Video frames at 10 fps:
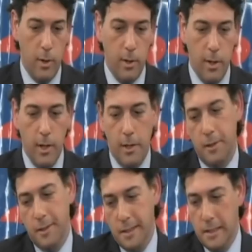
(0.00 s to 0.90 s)
are
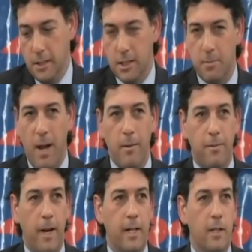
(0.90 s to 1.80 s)
should probably
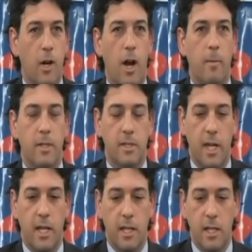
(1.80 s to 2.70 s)
find other hobbies.
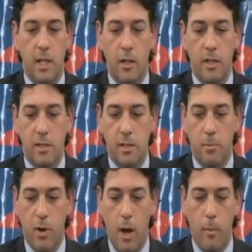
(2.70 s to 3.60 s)
And you know, this is the
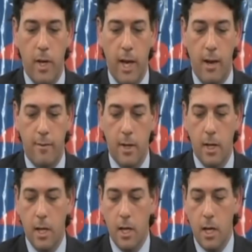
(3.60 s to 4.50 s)
problem we have.
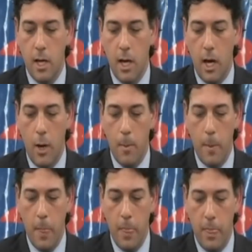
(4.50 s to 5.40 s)
Uh,
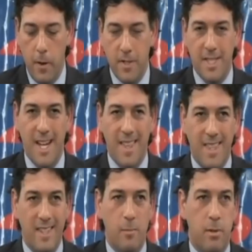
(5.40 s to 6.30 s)
there's
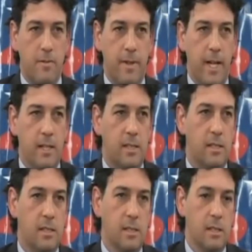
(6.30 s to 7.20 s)
nothing that
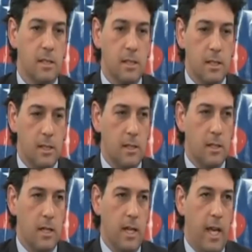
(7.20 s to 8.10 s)
prevents
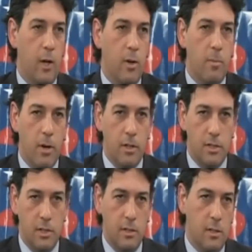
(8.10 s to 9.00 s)
an angry
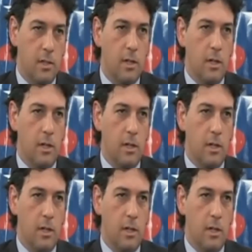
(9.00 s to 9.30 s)
person